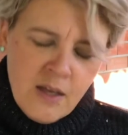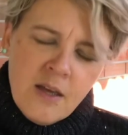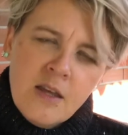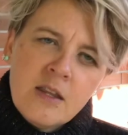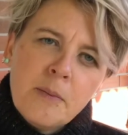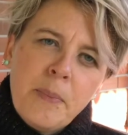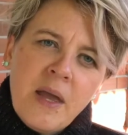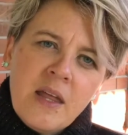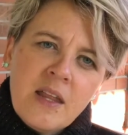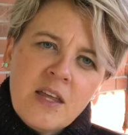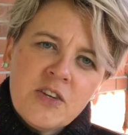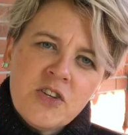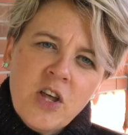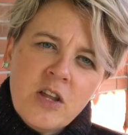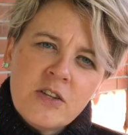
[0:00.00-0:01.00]
The
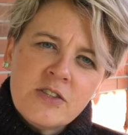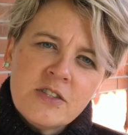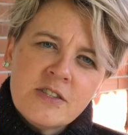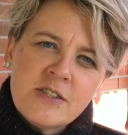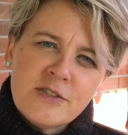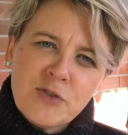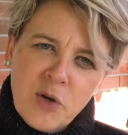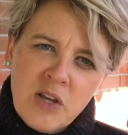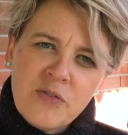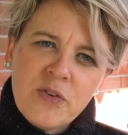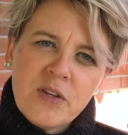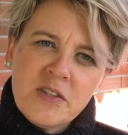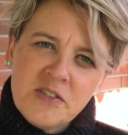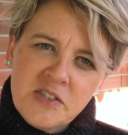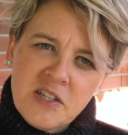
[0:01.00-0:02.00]
paleontologist is grateful
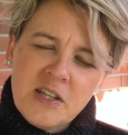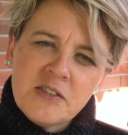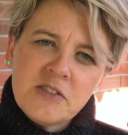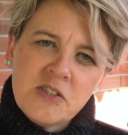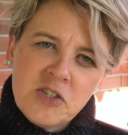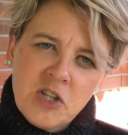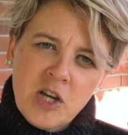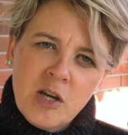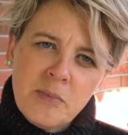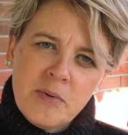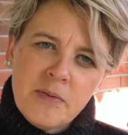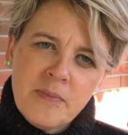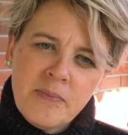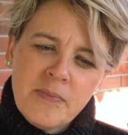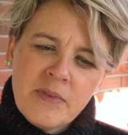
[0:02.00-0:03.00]
he still has a job,
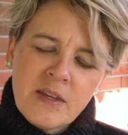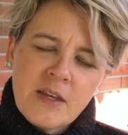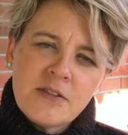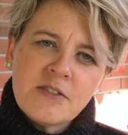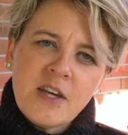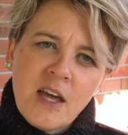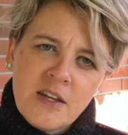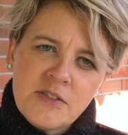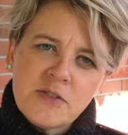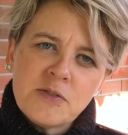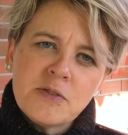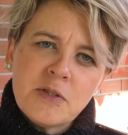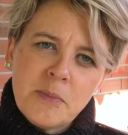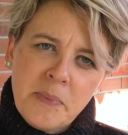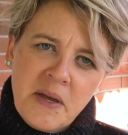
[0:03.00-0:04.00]
because
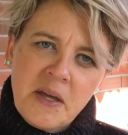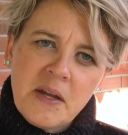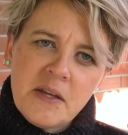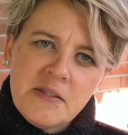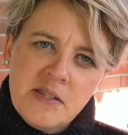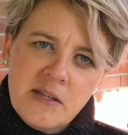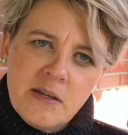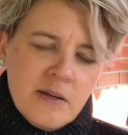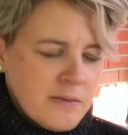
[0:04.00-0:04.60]
dinosaurs are a bad idea.